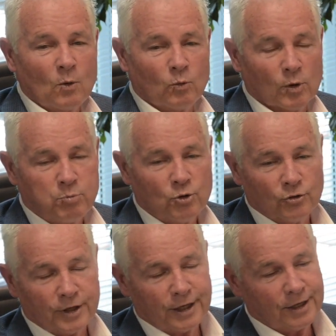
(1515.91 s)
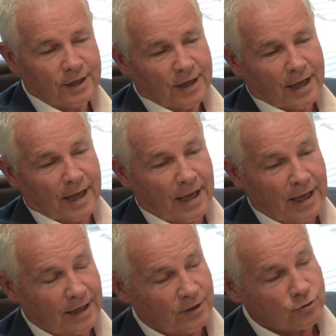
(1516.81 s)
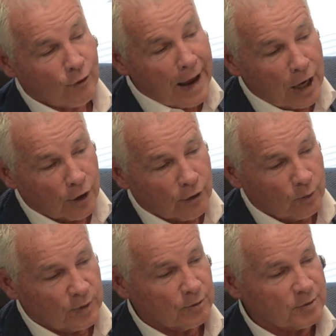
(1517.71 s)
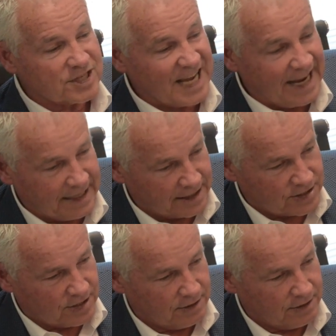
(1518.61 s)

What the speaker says: were pulling a trailer with a Mercedes